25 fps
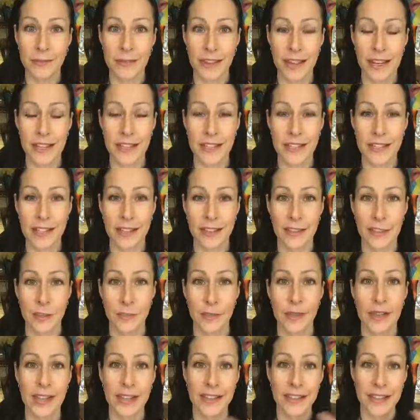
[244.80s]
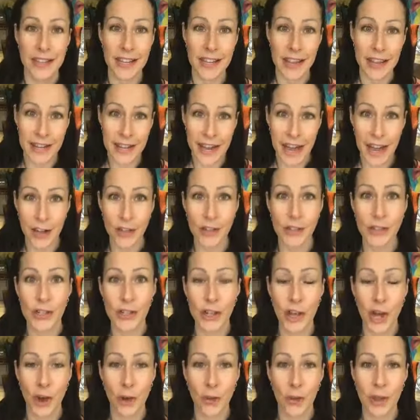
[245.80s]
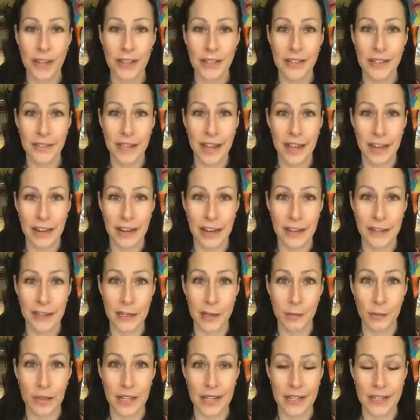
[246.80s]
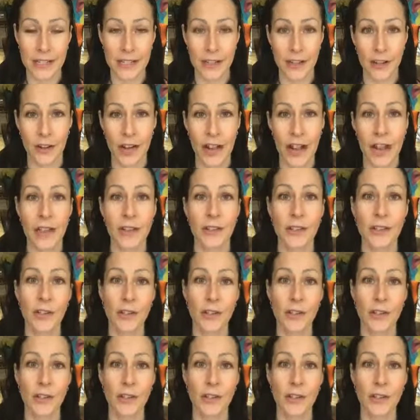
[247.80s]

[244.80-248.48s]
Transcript: them that it's nothing because they can actually go into that nothing place in their head.